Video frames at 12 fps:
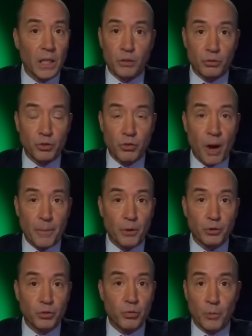into a
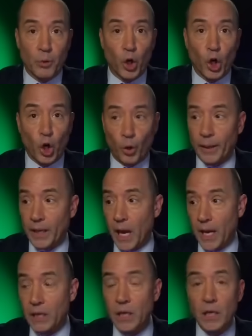tropical storm or a
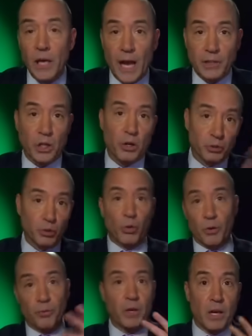hurricane as it goes
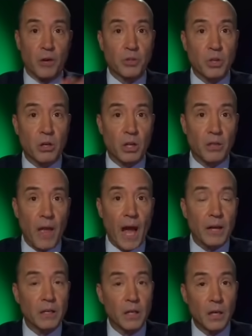northward. And I'll show you that.